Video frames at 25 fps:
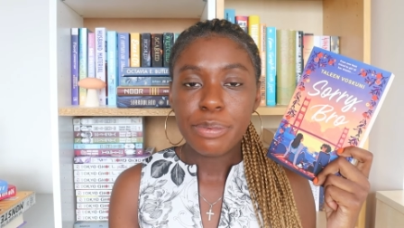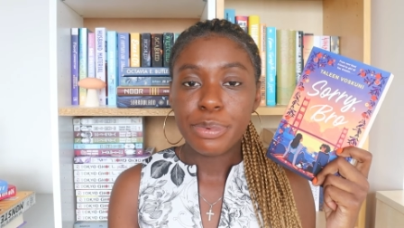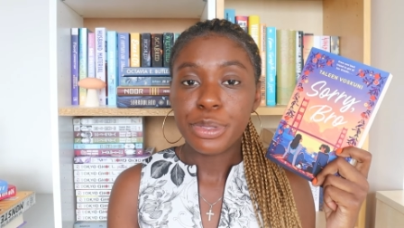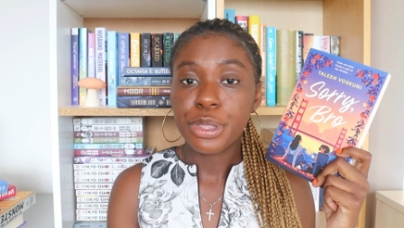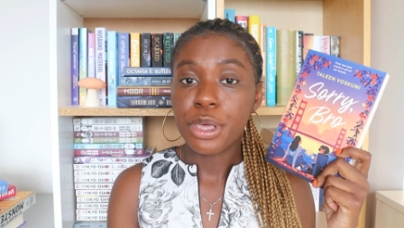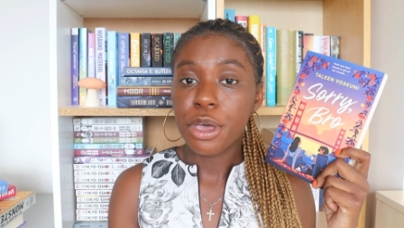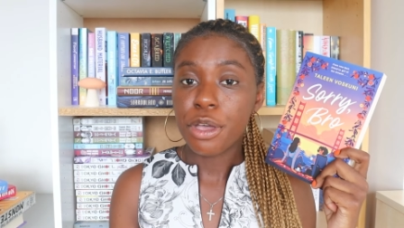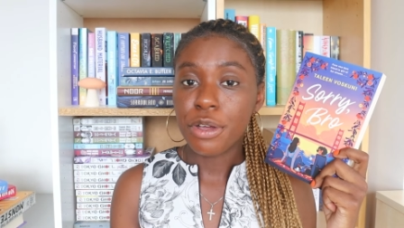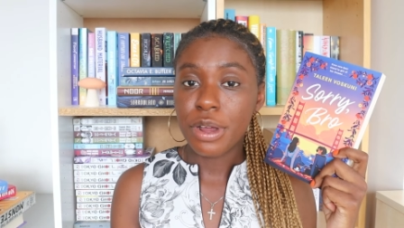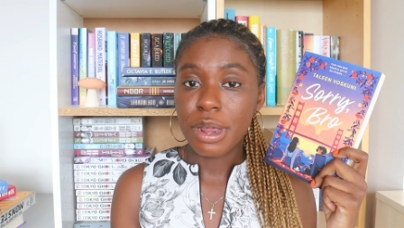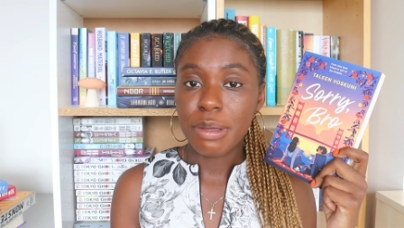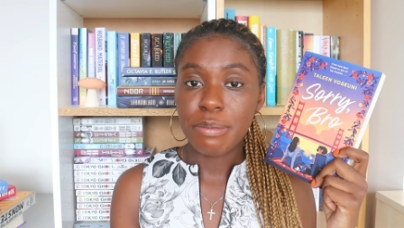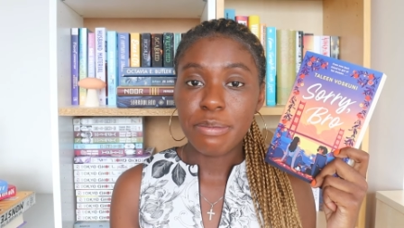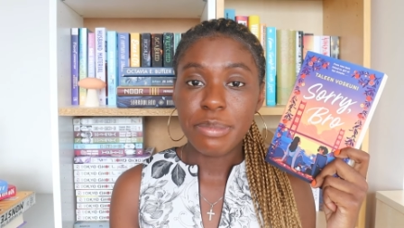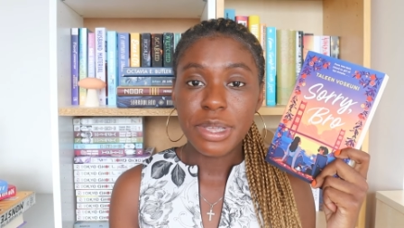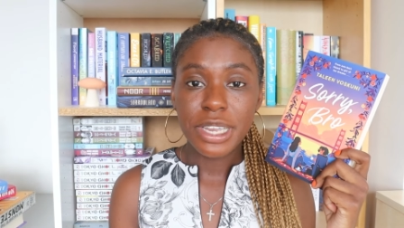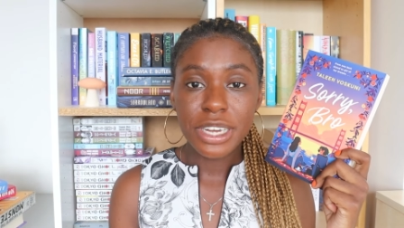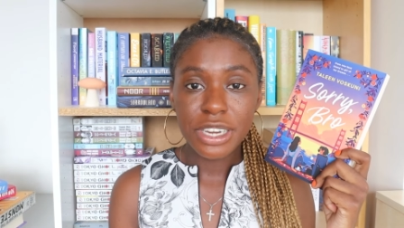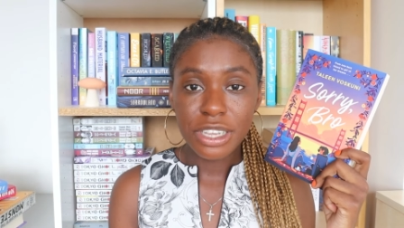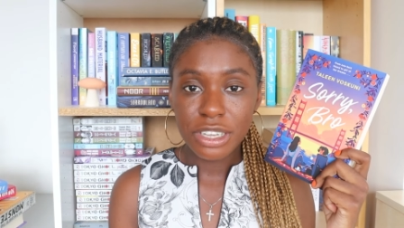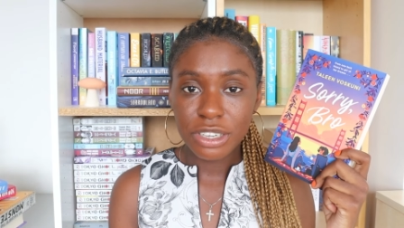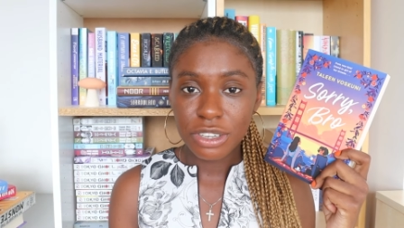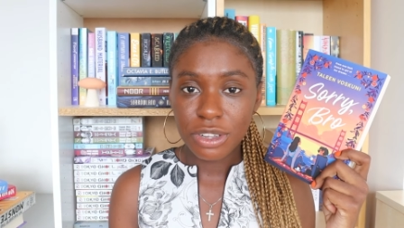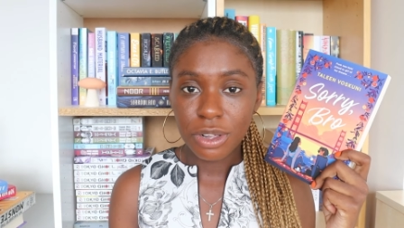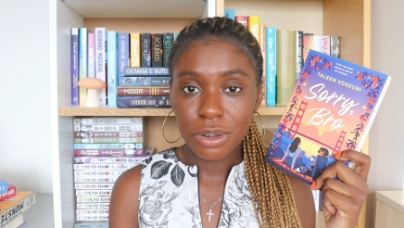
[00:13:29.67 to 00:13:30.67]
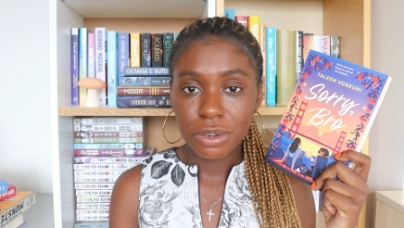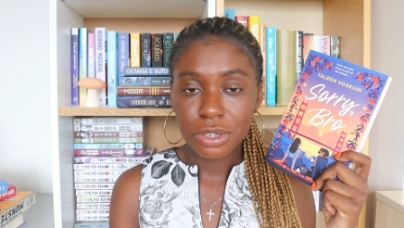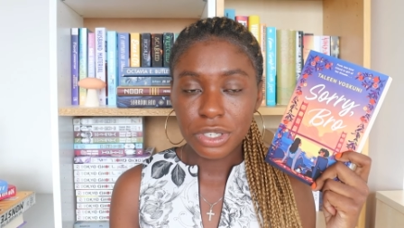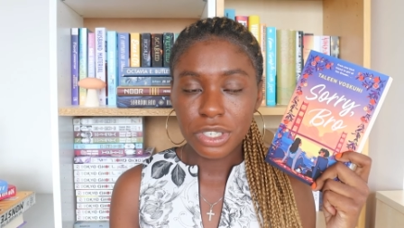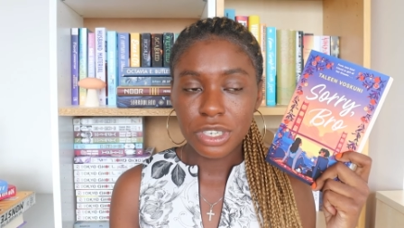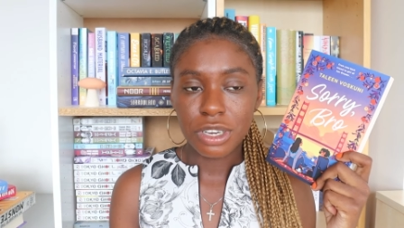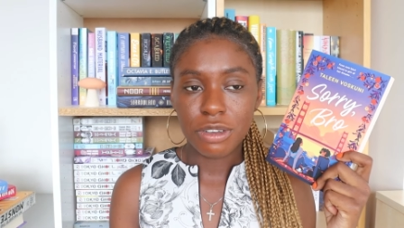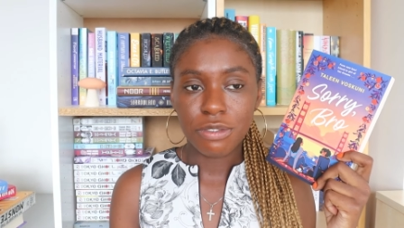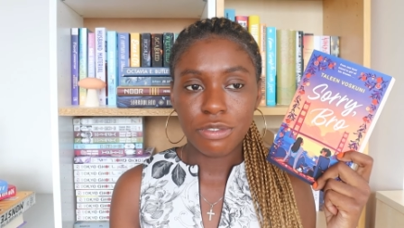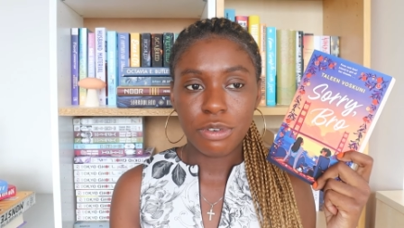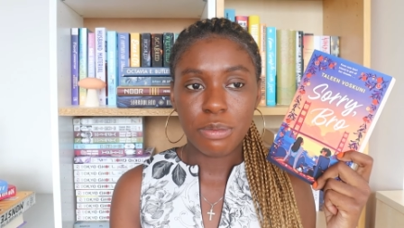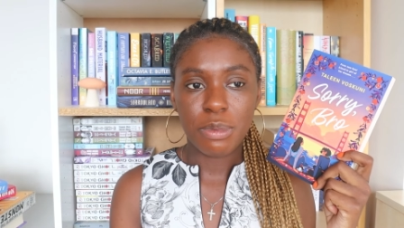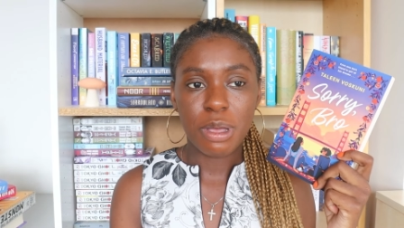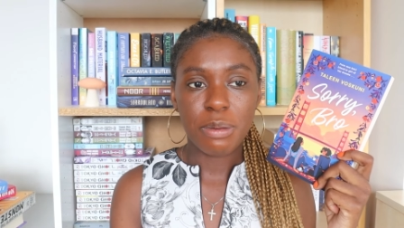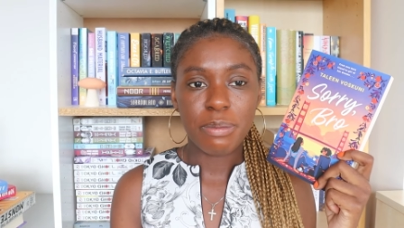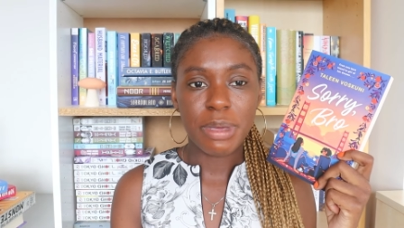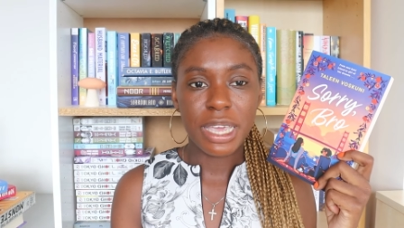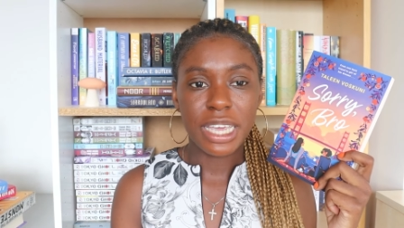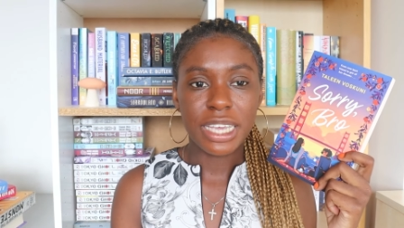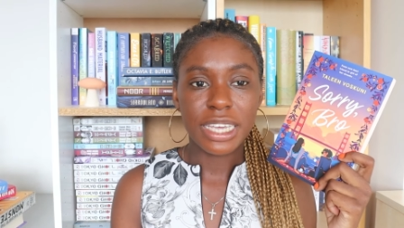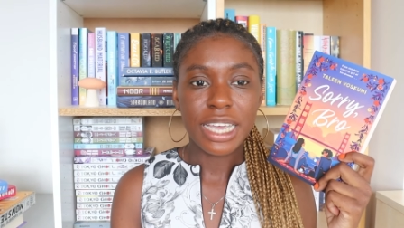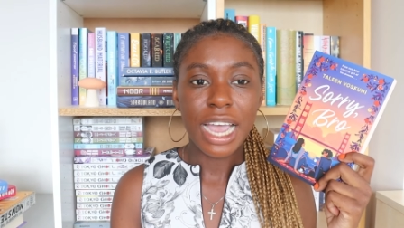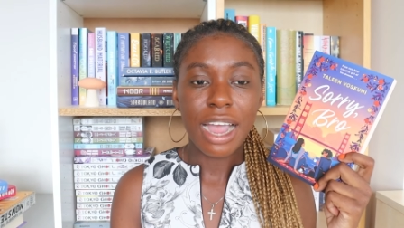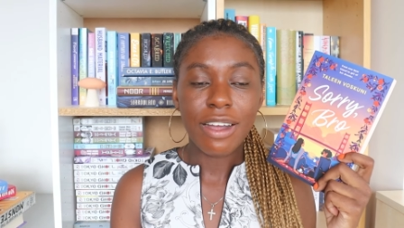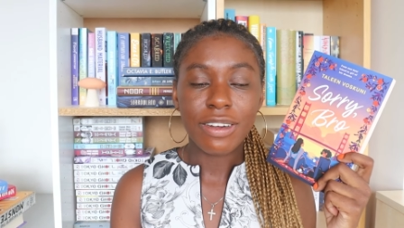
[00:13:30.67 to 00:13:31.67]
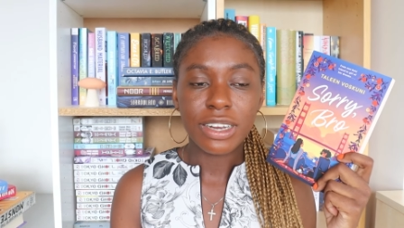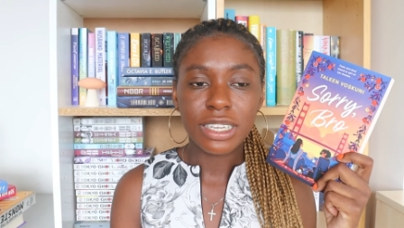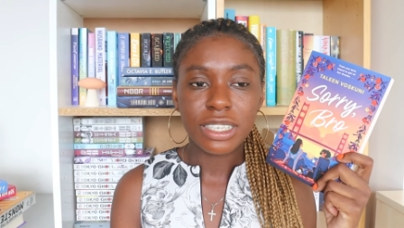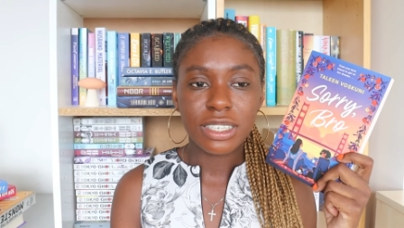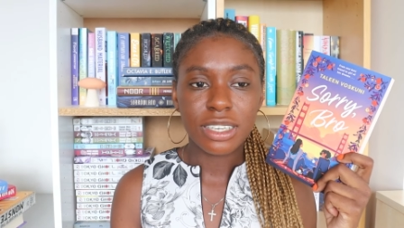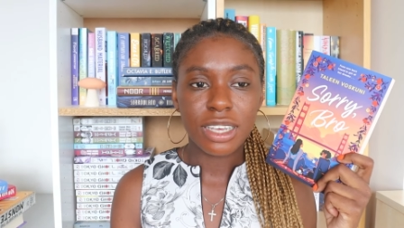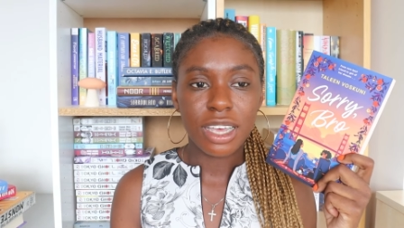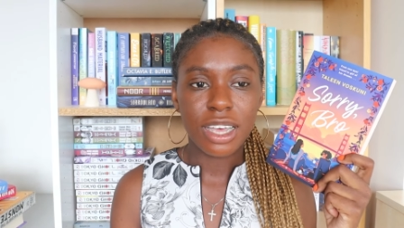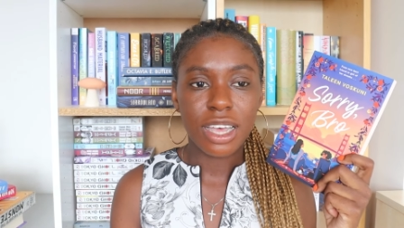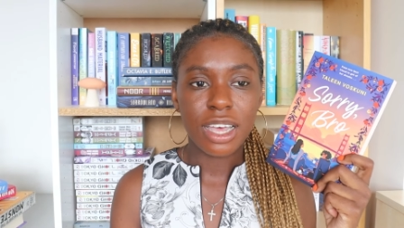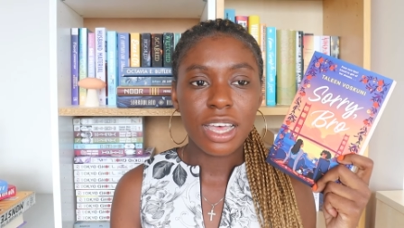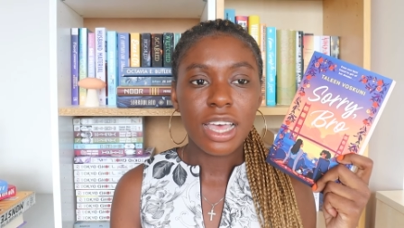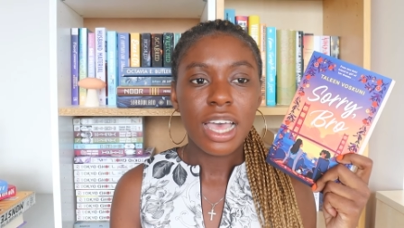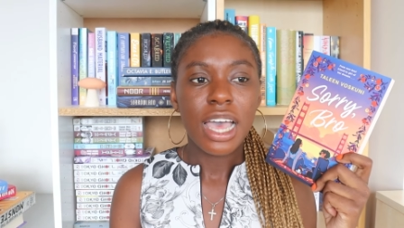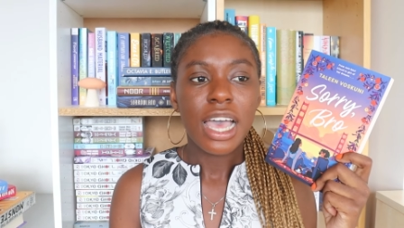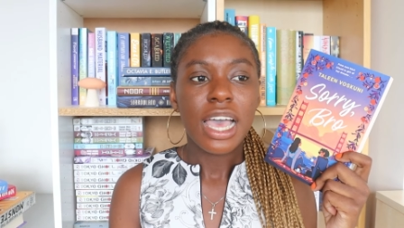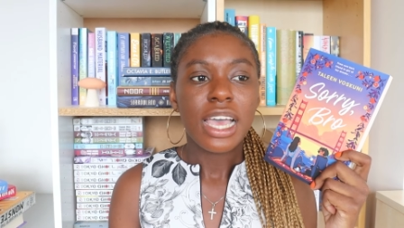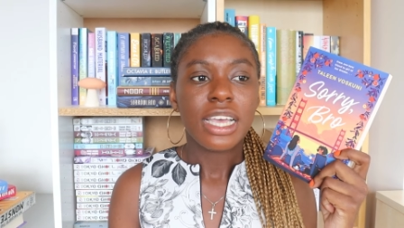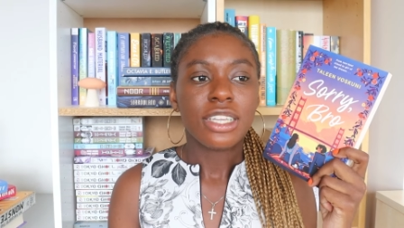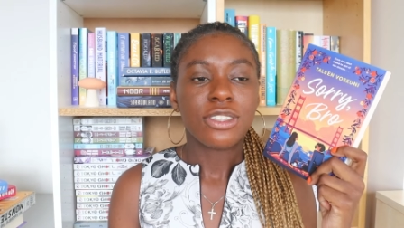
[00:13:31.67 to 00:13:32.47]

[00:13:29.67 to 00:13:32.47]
with her Armenian culture from our main character.